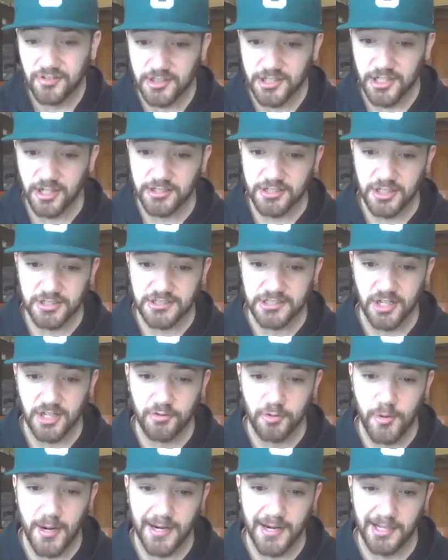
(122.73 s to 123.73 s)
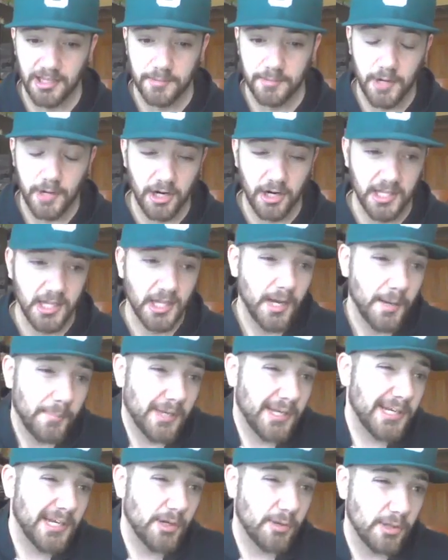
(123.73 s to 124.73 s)
That counts as a 50-yard touchdown for
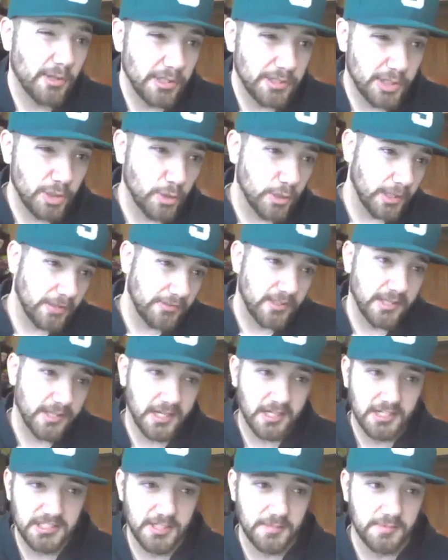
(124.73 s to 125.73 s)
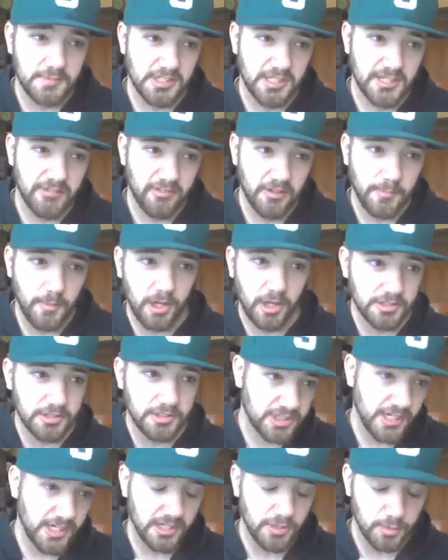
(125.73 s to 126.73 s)
Rocky Lombardi, but he didn't really do anything
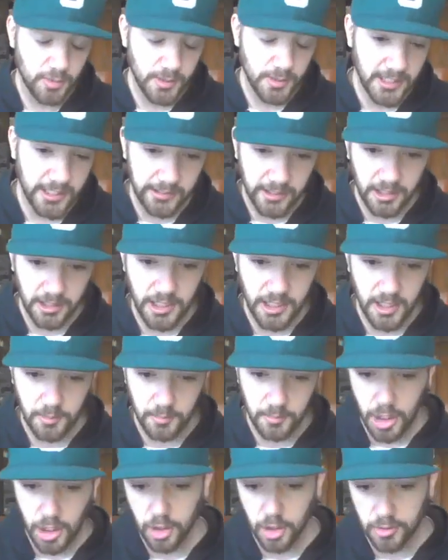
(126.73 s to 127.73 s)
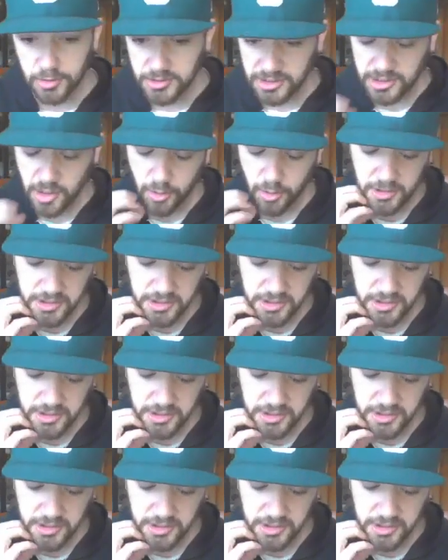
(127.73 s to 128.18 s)
except just give the ball to Jaden Reed and then